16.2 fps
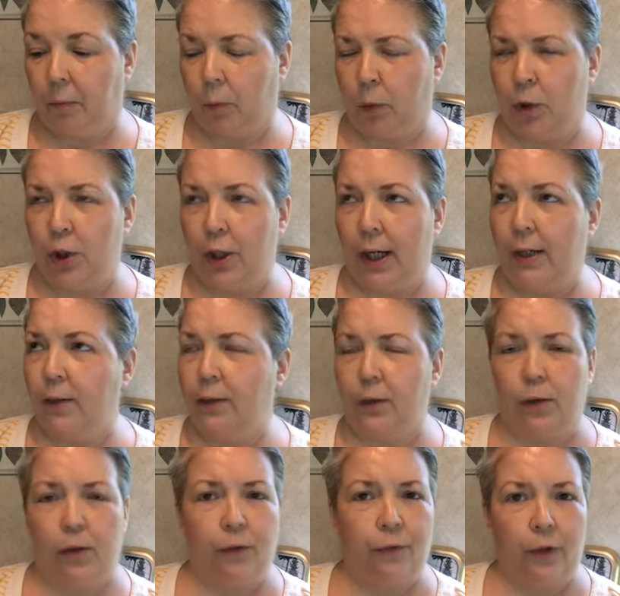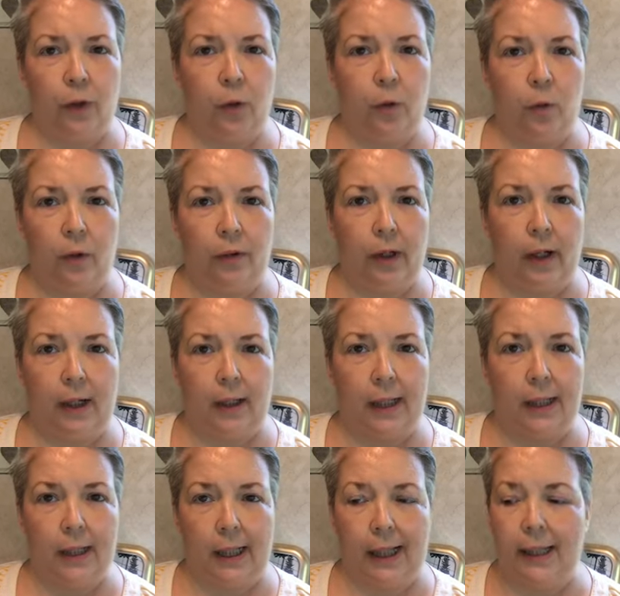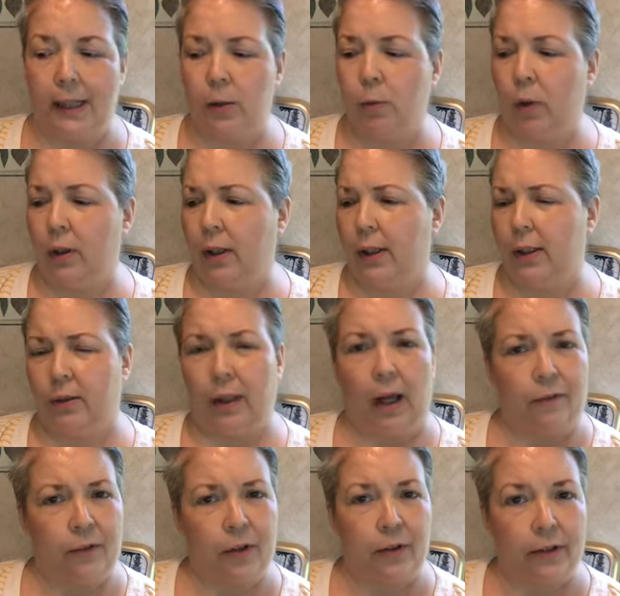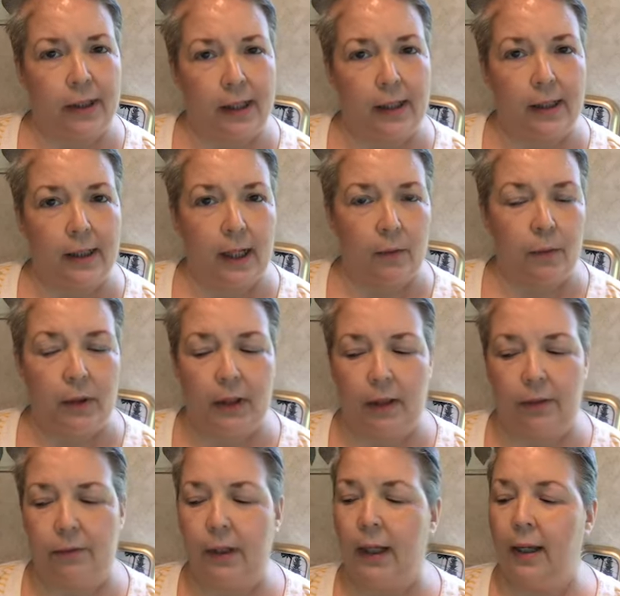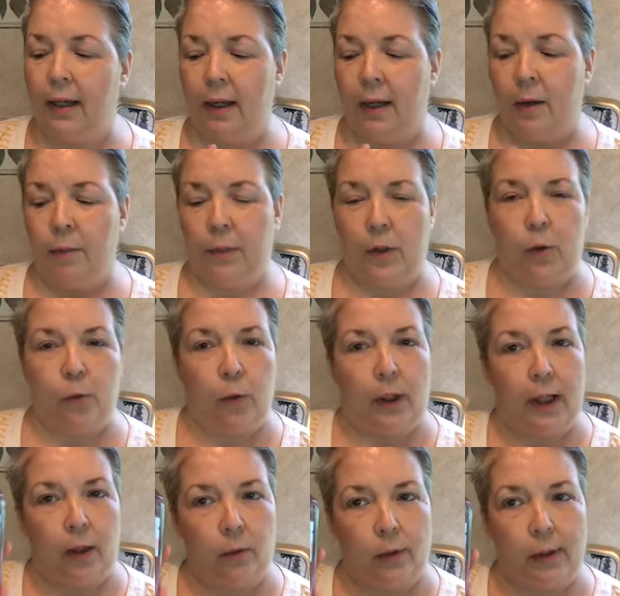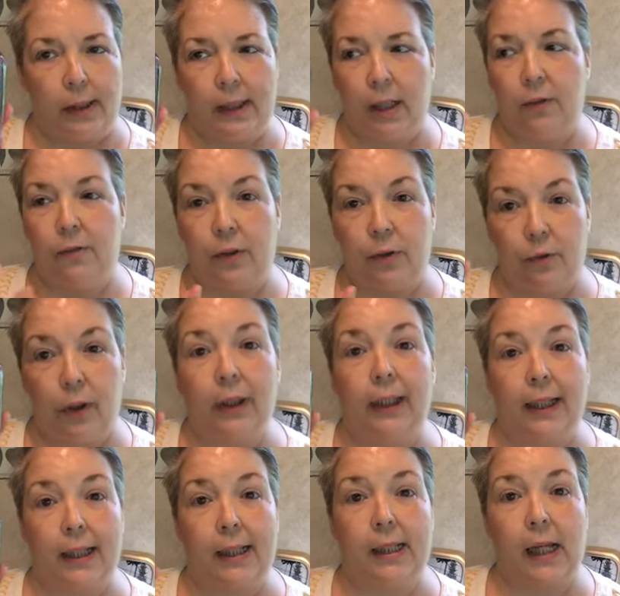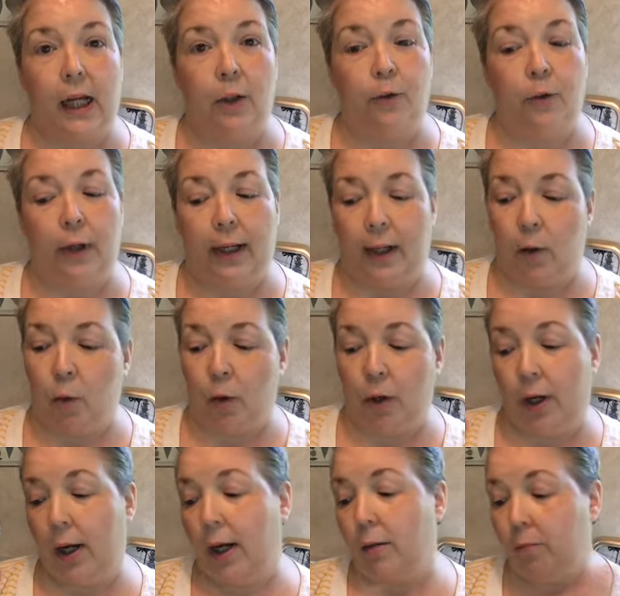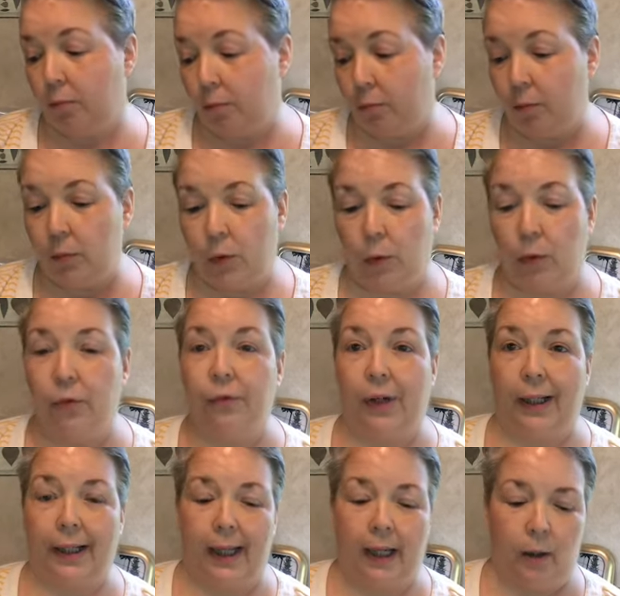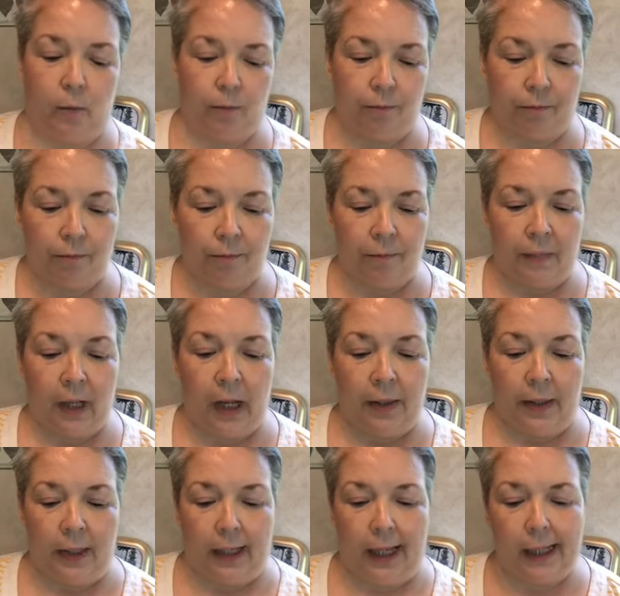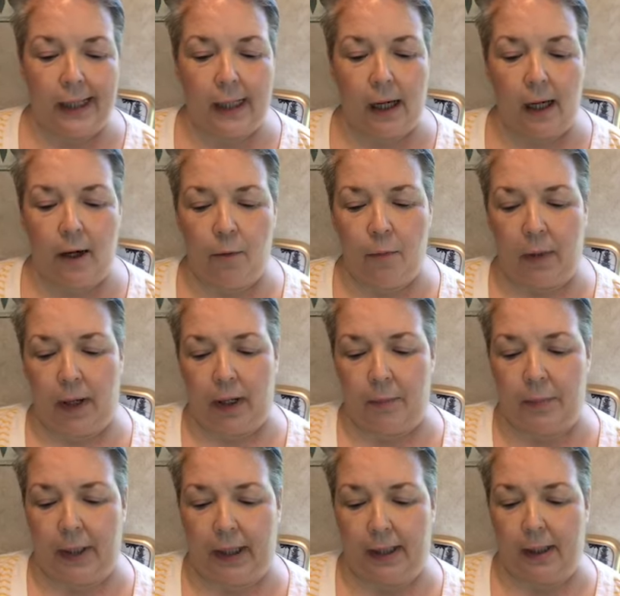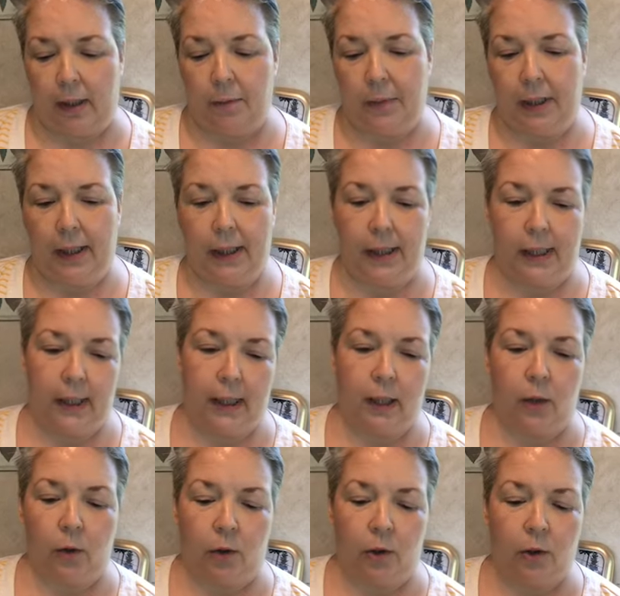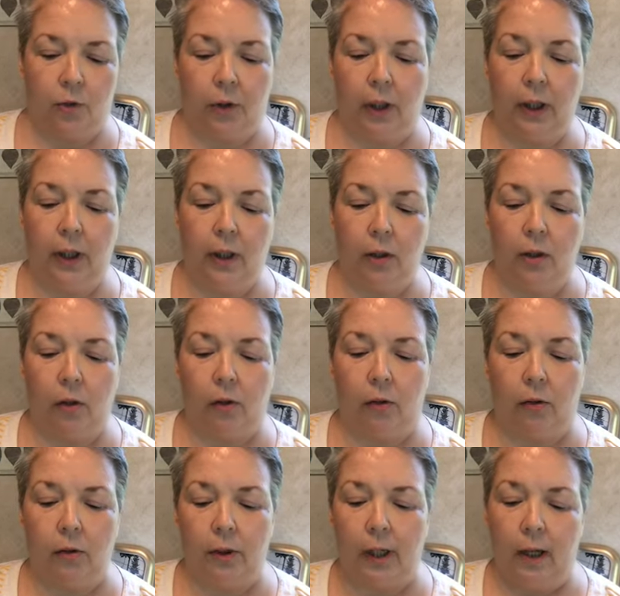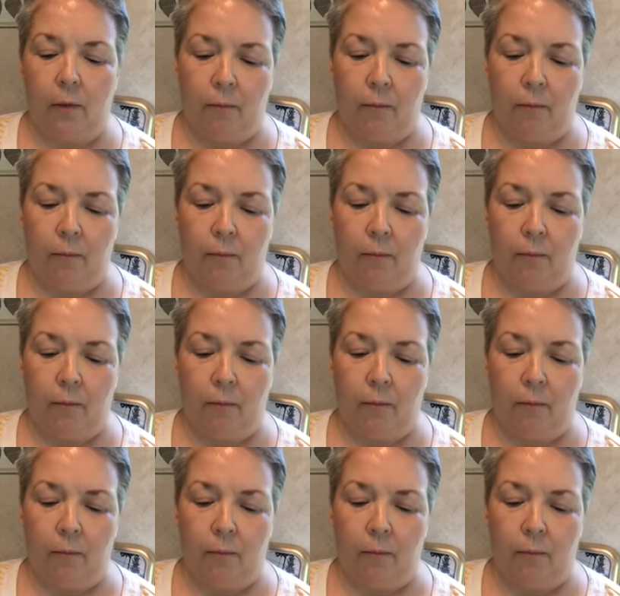witch hazel. There's a few scents. One is lavender scented, I believe. This one, I will see if it really is hydrating or not. So we'll find out. The next item I picked up is this Australian Gold